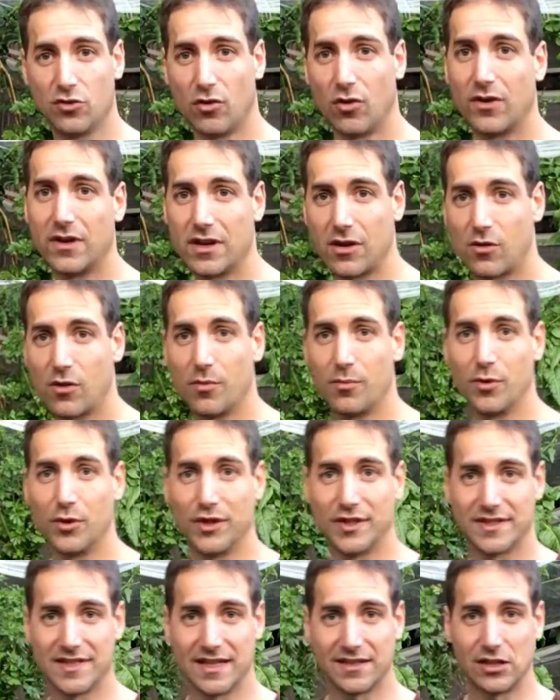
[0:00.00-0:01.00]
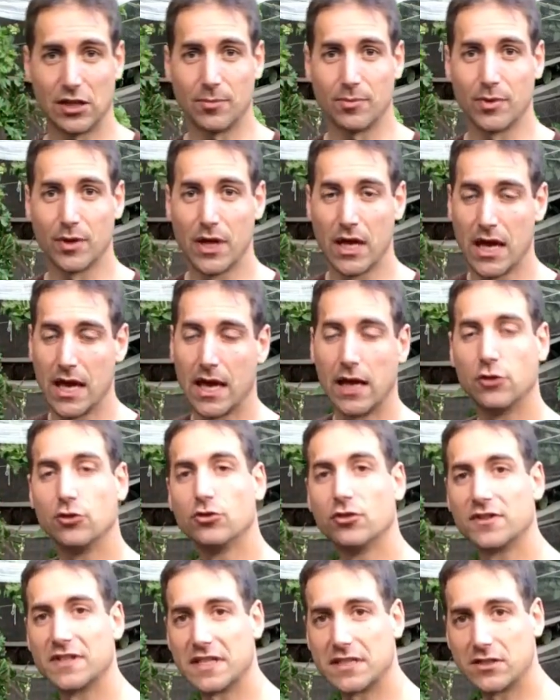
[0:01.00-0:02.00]
build your own aquaponic setup.
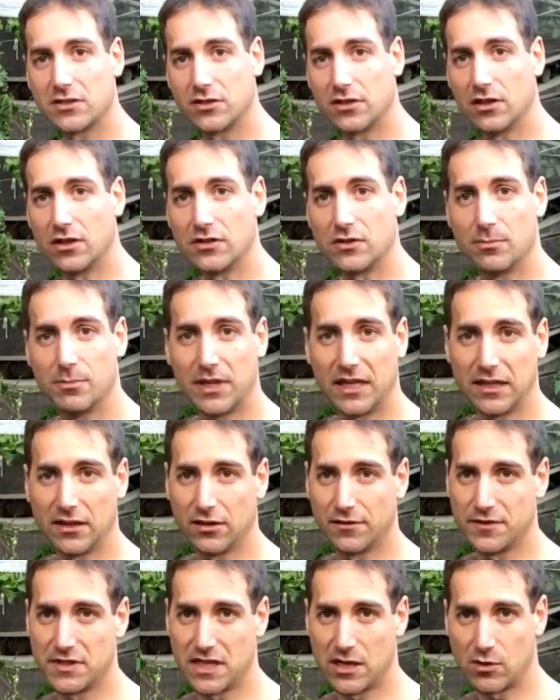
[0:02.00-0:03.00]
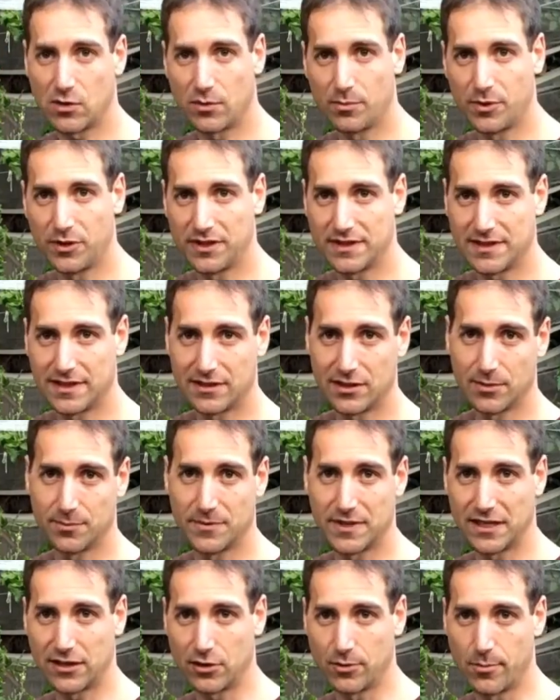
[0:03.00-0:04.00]
And you know that the beginning of the aquaponic
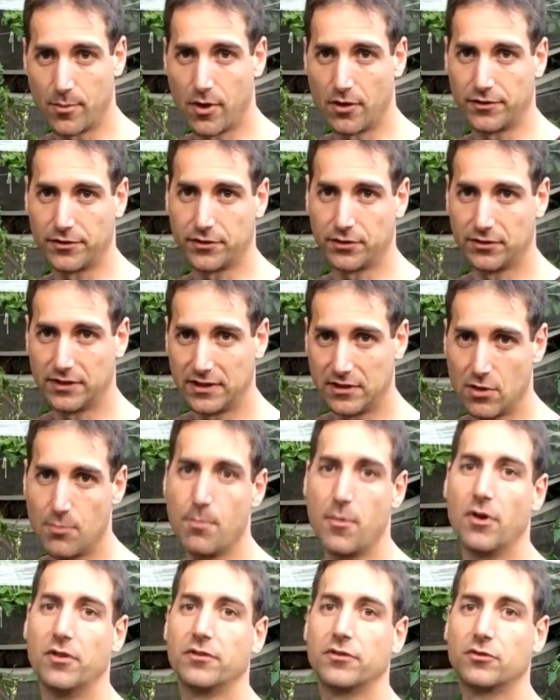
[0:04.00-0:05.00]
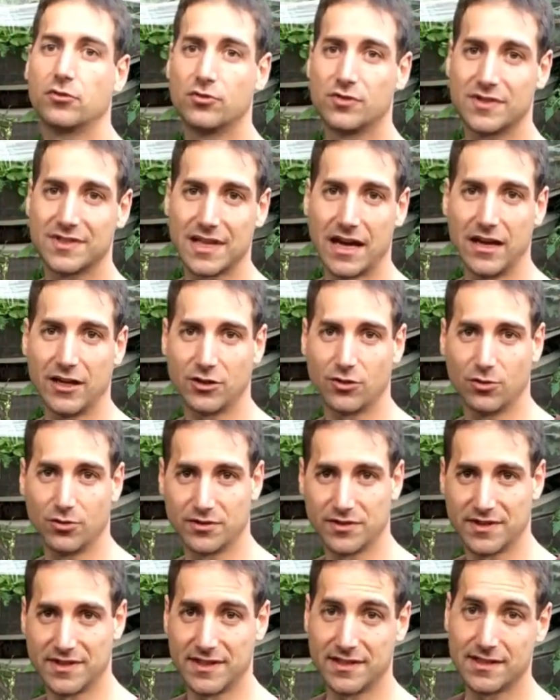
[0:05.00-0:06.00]
setup takes a month. You need a month to
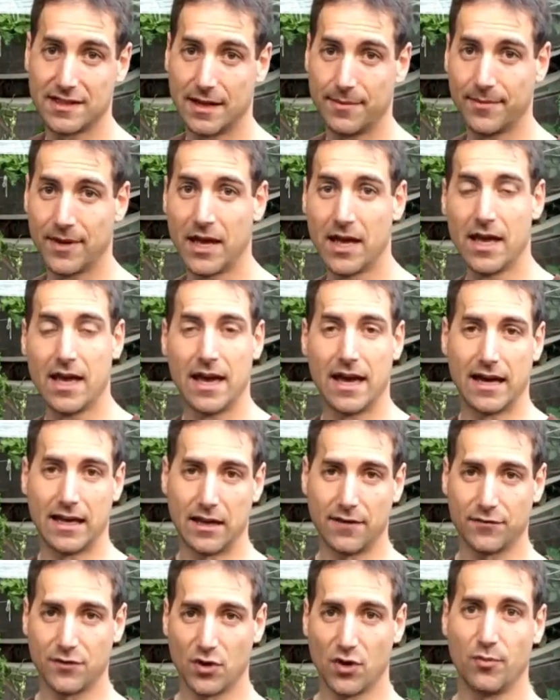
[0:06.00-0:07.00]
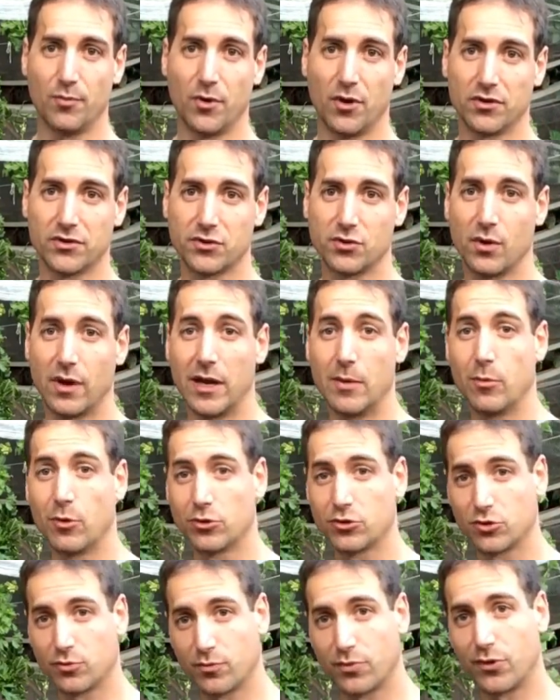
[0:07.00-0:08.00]
cycle the system, and after a month,
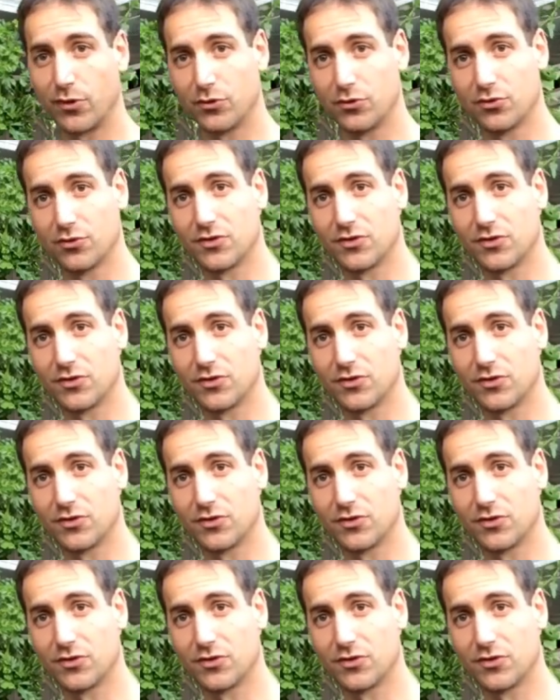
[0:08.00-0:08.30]
you are able to